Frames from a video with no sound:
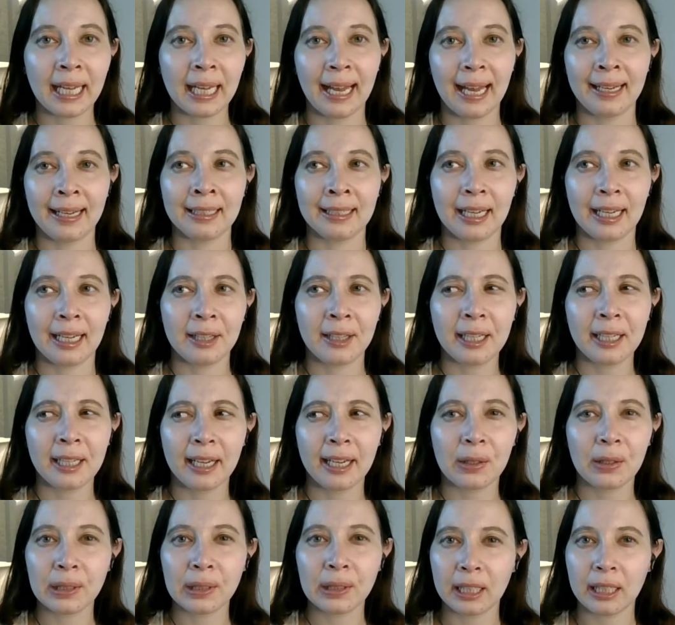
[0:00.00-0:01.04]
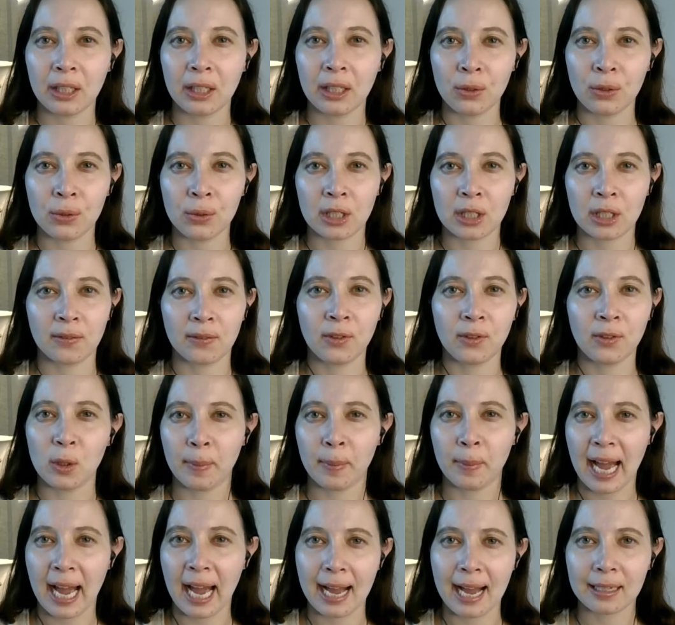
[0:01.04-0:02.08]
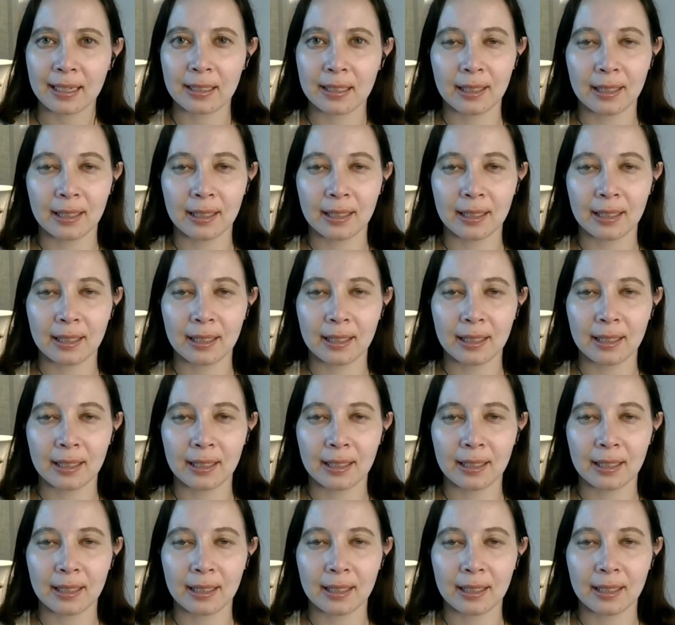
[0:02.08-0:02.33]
and I think I only used a few packs,